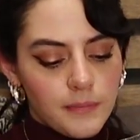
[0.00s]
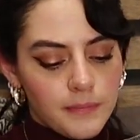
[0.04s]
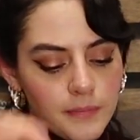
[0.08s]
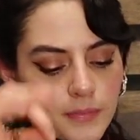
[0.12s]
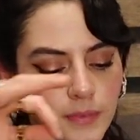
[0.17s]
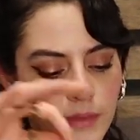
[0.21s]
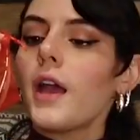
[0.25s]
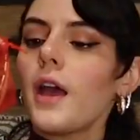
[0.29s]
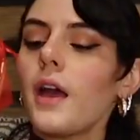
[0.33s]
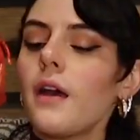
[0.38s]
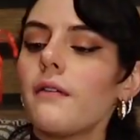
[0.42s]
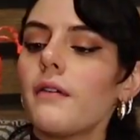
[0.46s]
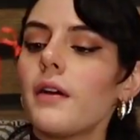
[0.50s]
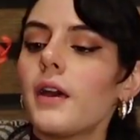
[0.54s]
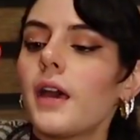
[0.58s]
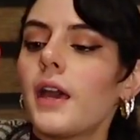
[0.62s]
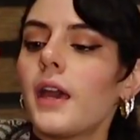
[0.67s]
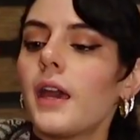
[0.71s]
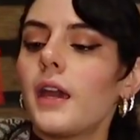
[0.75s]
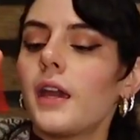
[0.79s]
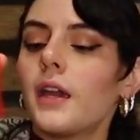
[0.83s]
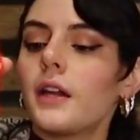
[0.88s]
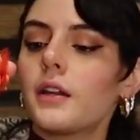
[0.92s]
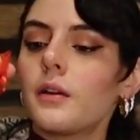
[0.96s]
Oh, I have a
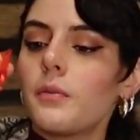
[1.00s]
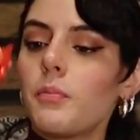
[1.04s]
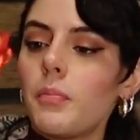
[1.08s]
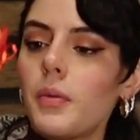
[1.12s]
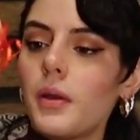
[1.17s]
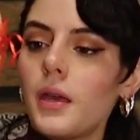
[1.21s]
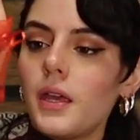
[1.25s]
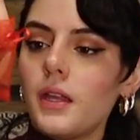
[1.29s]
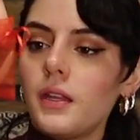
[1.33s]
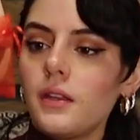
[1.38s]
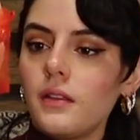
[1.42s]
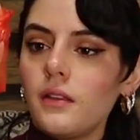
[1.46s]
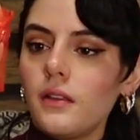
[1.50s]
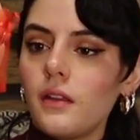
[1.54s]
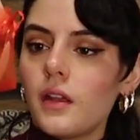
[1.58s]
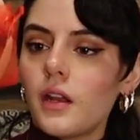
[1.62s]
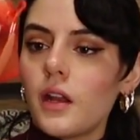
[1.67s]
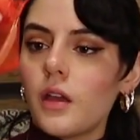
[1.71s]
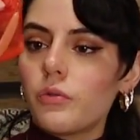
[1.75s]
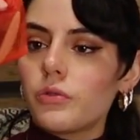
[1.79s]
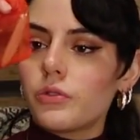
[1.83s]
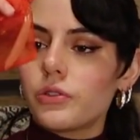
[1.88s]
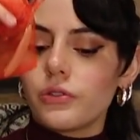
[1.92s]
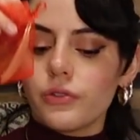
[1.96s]
hairpin
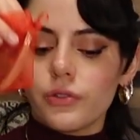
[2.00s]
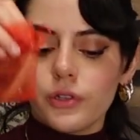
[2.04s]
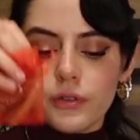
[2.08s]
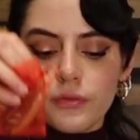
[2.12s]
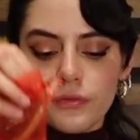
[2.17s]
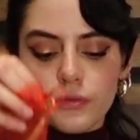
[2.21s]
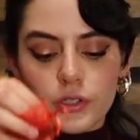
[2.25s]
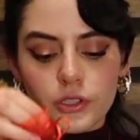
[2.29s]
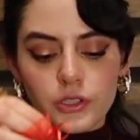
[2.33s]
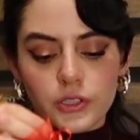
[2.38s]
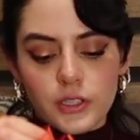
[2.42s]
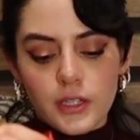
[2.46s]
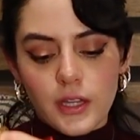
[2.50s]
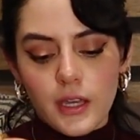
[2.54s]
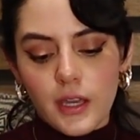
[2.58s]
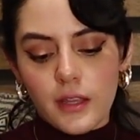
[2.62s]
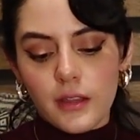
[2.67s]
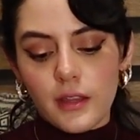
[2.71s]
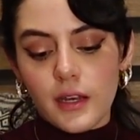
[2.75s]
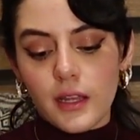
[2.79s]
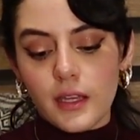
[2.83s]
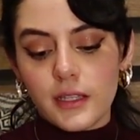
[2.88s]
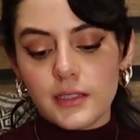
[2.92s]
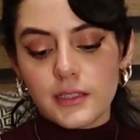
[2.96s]
that I was looking for
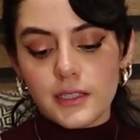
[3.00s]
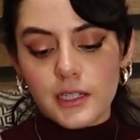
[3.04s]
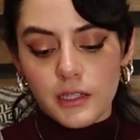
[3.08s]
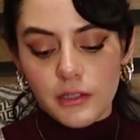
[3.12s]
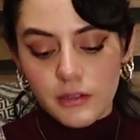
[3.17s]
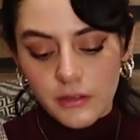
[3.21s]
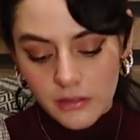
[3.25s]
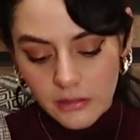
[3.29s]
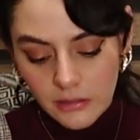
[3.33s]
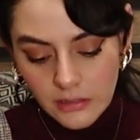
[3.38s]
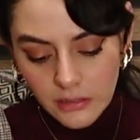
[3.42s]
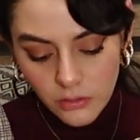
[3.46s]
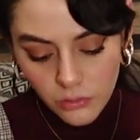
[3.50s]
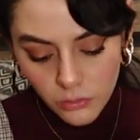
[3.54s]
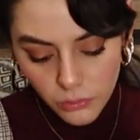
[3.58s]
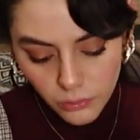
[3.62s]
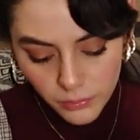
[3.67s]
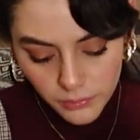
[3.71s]
today that I didn't,